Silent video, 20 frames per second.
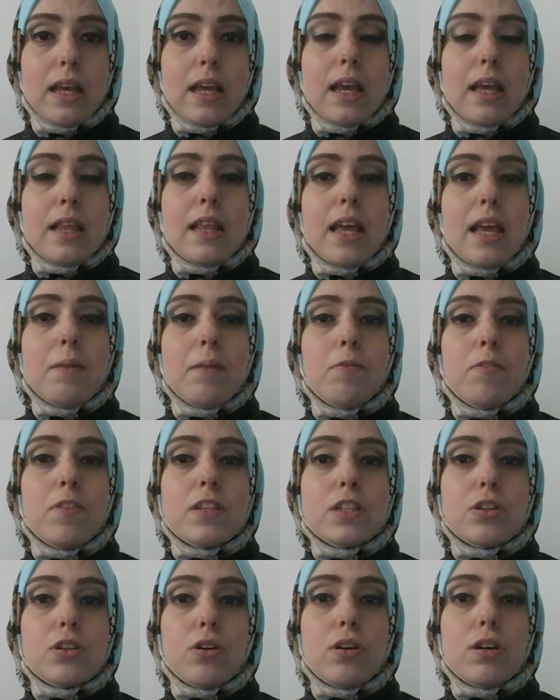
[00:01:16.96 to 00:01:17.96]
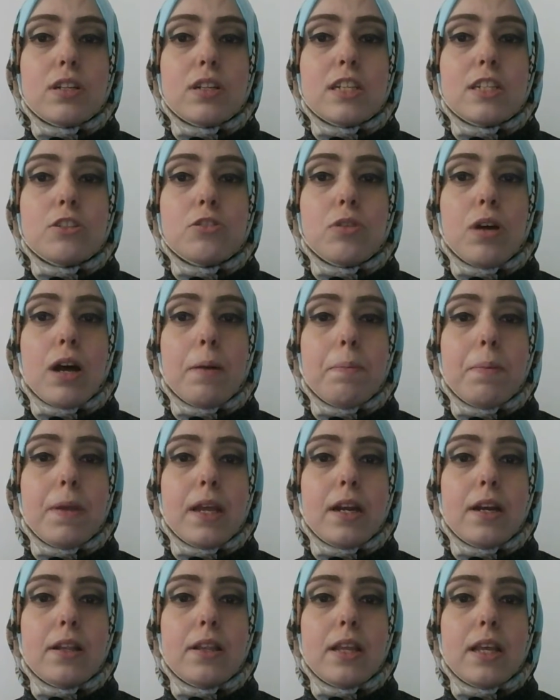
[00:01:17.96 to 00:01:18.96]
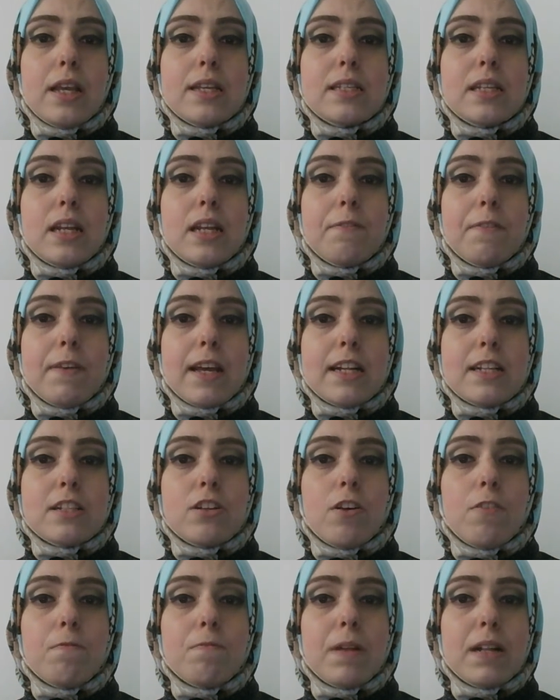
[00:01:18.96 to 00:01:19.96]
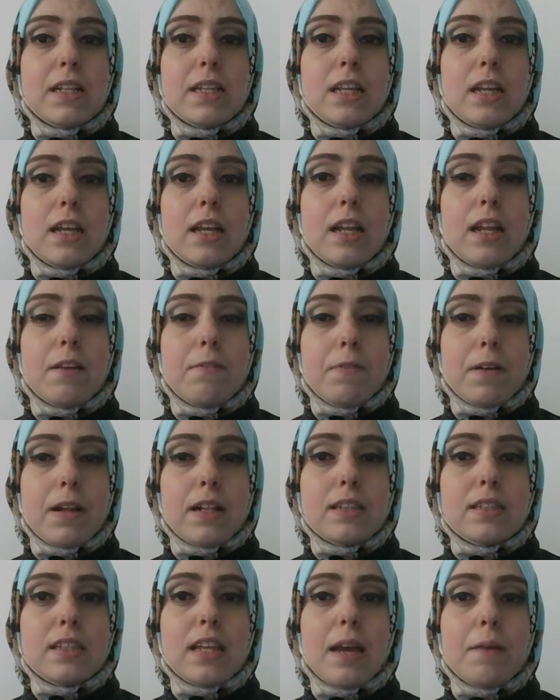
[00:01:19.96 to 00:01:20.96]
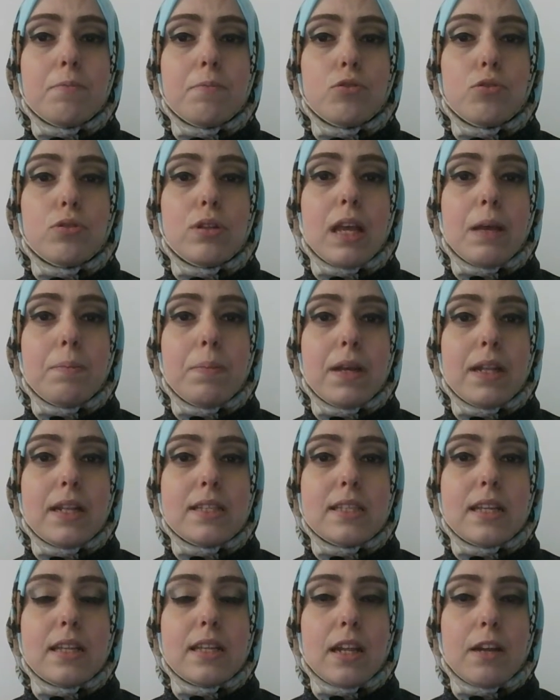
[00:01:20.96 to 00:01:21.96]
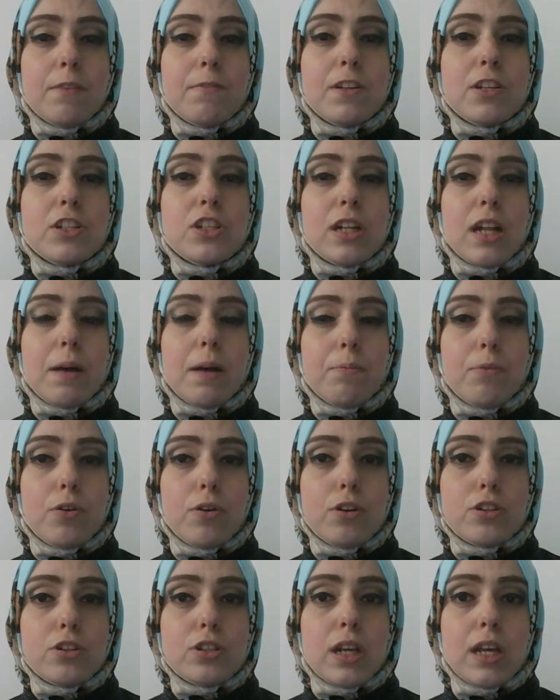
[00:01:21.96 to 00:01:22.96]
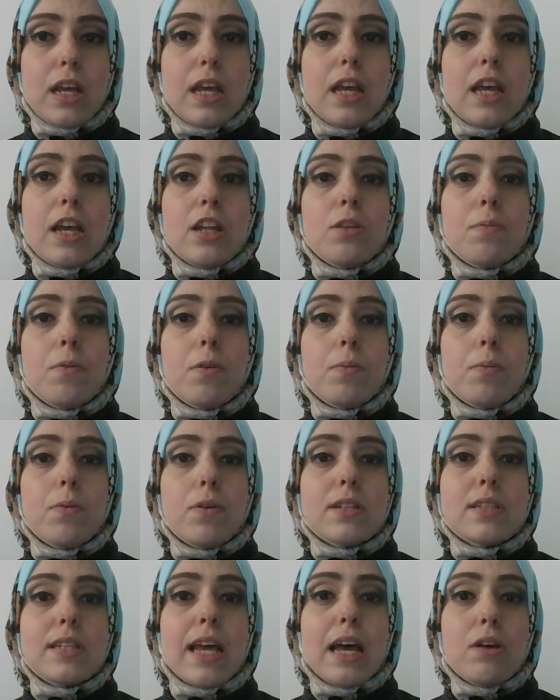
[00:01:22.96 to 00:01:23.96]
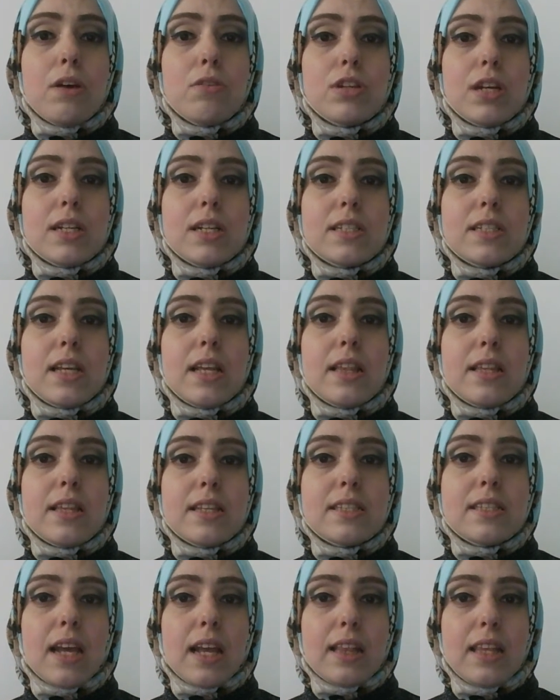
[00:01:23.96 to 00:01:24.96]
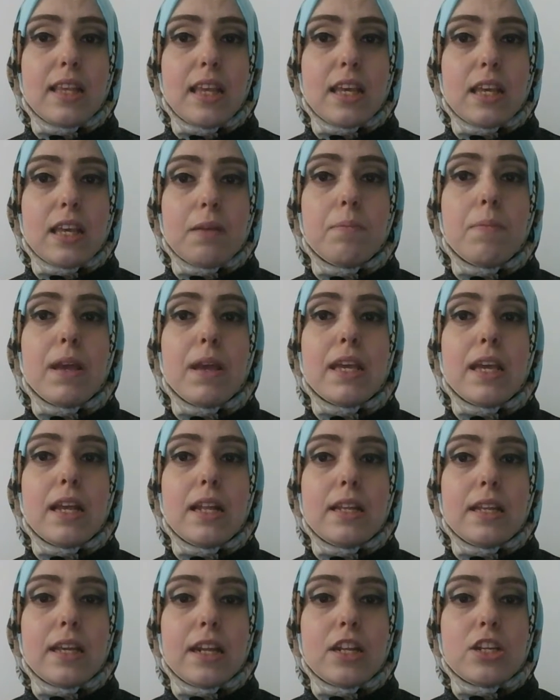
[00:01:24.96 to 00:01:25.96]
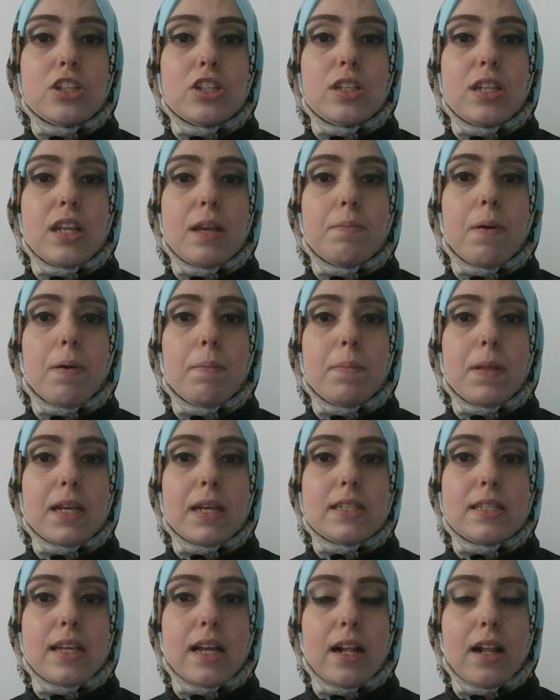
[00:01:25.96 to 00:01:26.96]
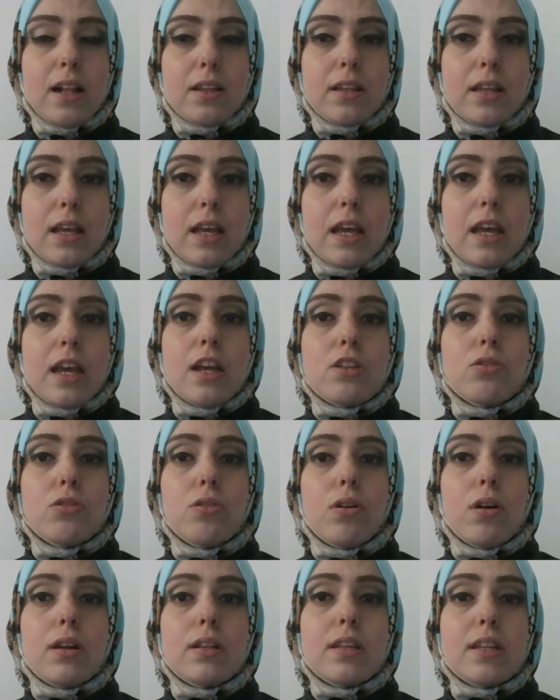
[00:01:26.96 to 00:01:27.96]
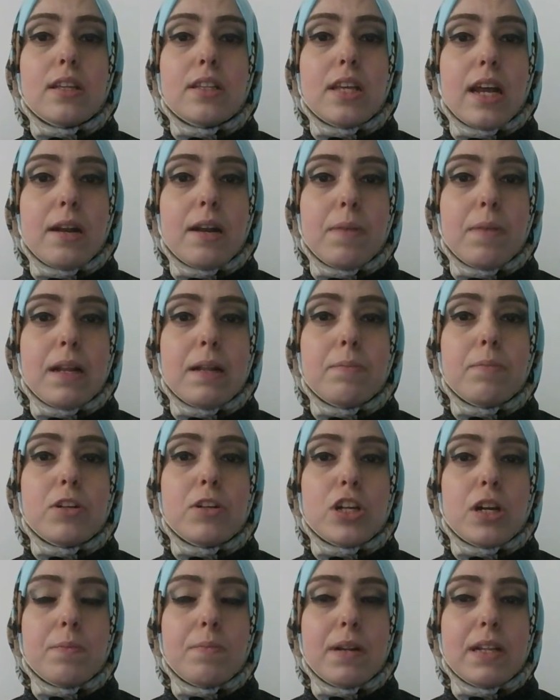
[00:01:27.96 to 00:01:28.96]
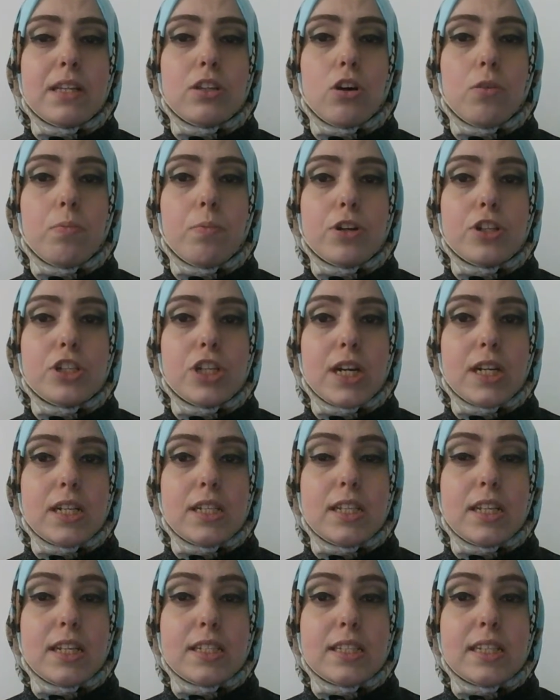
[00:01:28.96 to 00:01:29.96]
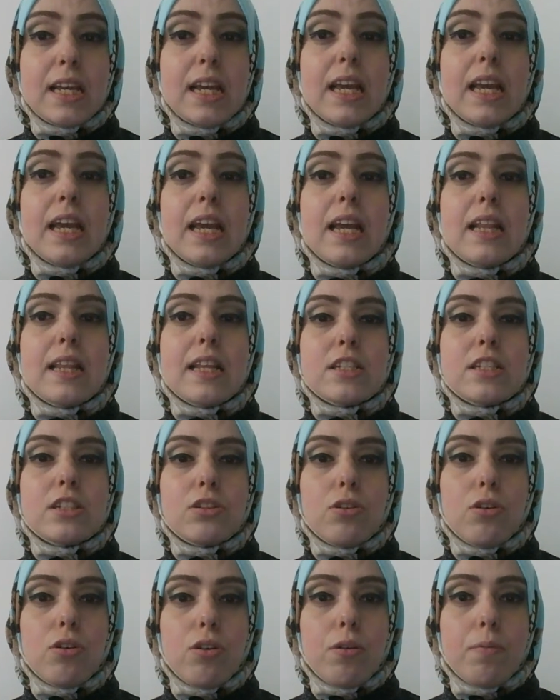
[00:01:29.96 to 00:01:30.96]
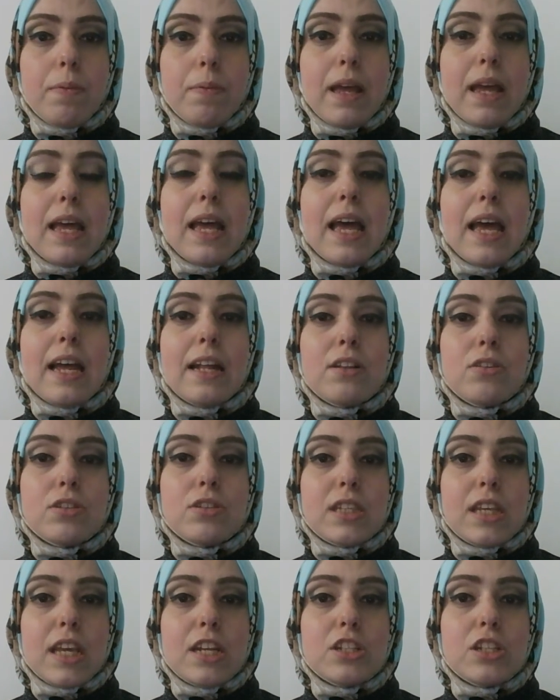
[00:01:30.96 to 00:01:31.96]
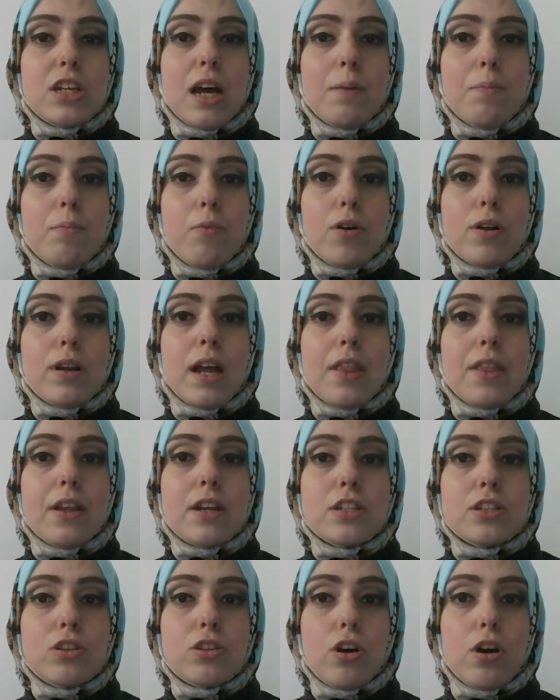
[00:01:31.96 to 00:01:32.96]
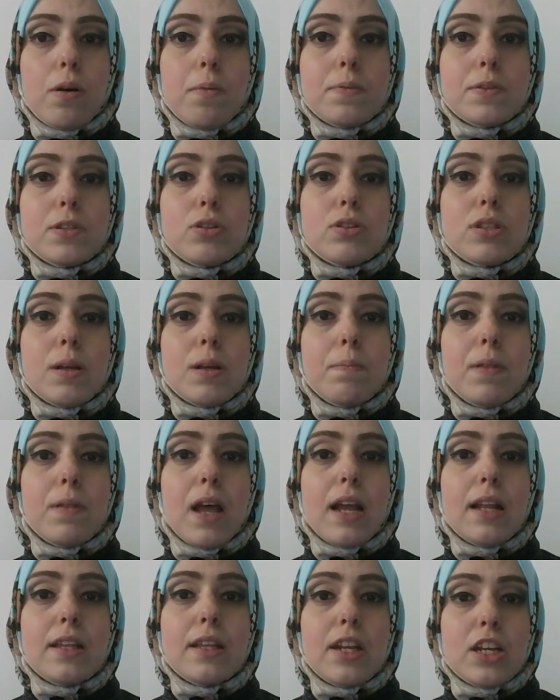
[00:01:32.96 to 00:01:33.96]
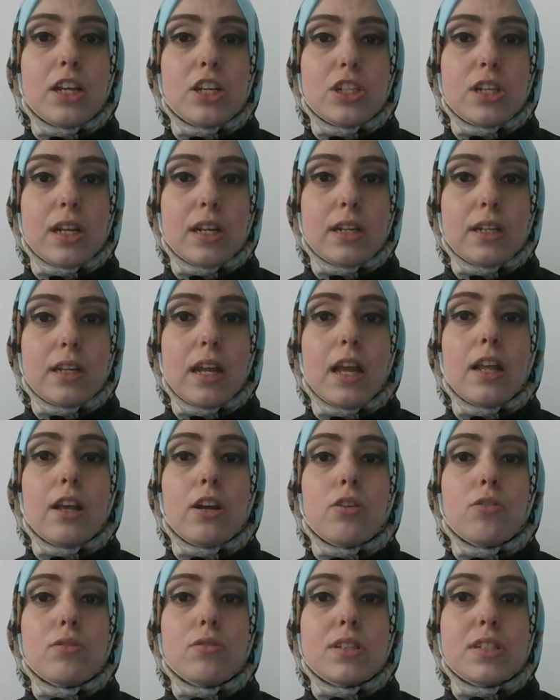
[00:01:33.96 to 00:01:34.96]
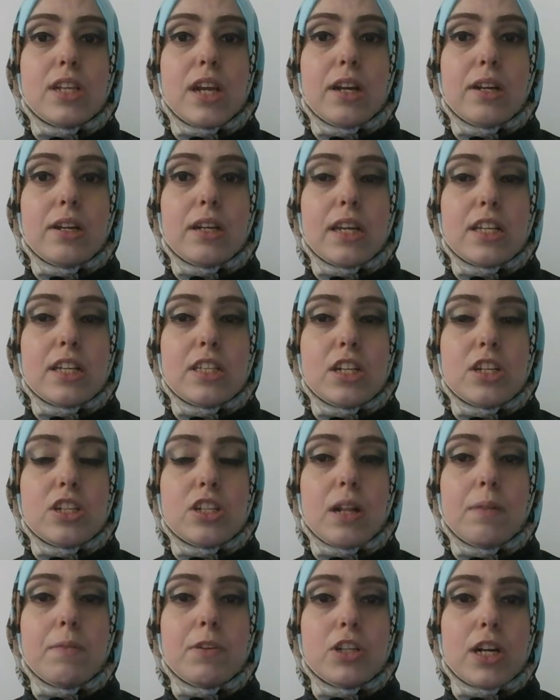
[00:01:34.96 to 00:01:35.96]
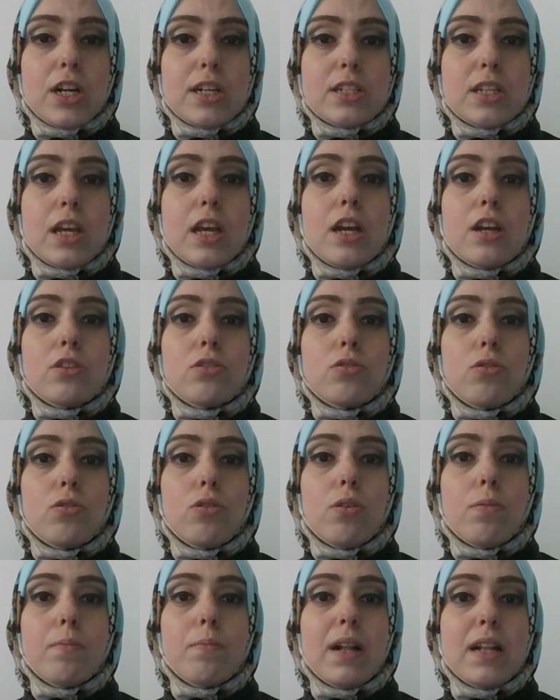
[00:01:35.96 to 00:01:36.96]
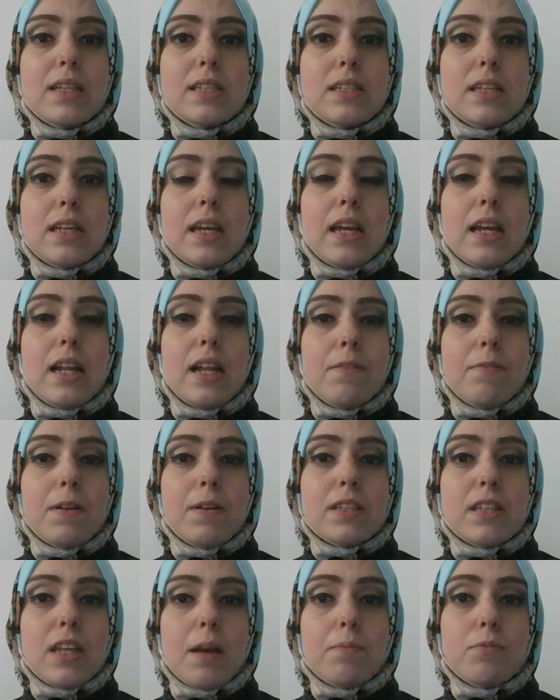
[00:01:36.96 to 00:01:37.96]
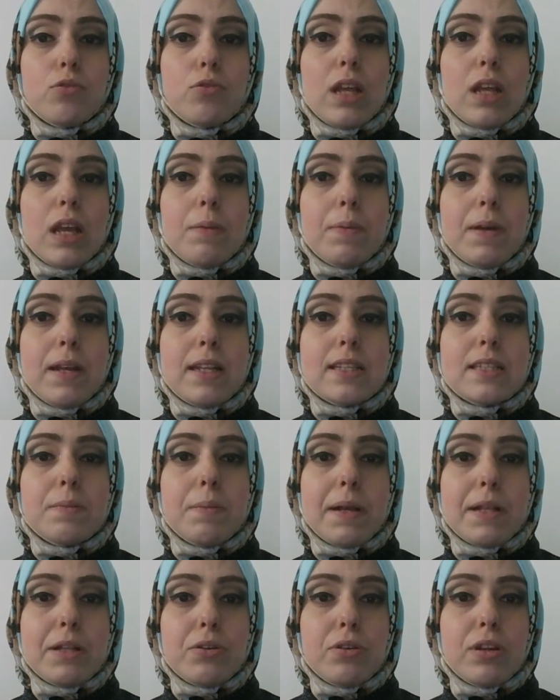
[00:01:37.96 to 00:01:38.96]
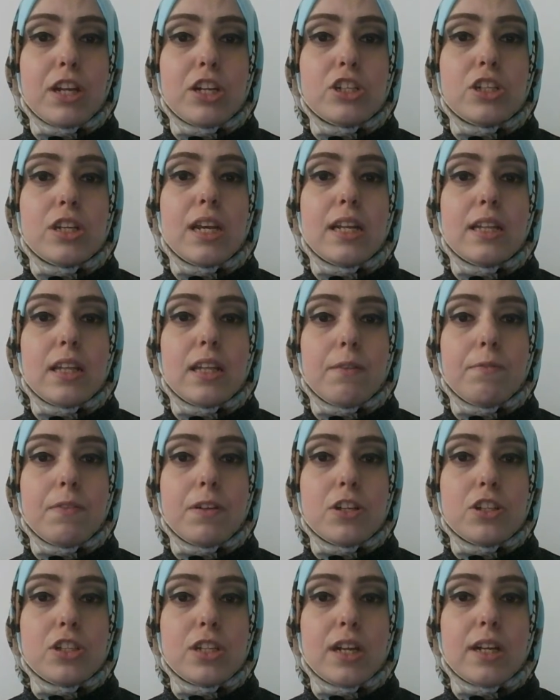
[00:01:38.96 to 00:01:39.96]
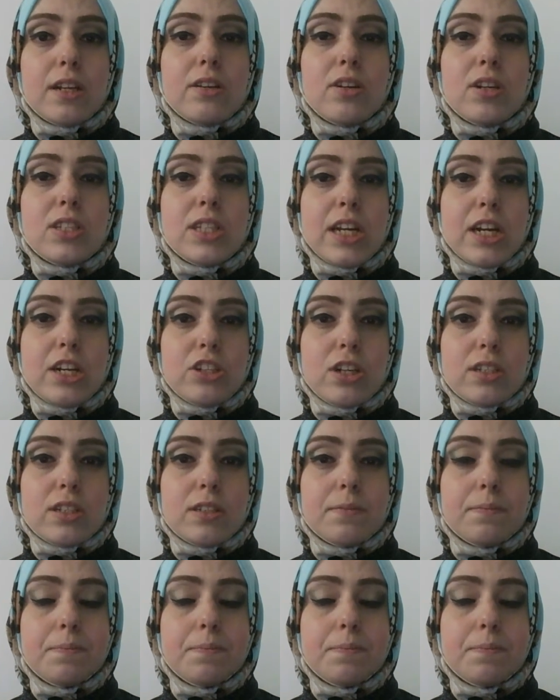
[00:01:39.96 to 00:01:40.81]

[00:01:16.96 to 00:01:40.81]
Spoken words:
The aim of this course is to appear the significance of multi-level type 2 diabetes intervention approach, to propose how changes in this tactic may encourage the public's health, to determine measurement opportunities in the scope, and to sketch upon other scopes to supply direction concerning essential measures to multi-level type 2 diabetes patronage intervention researchers.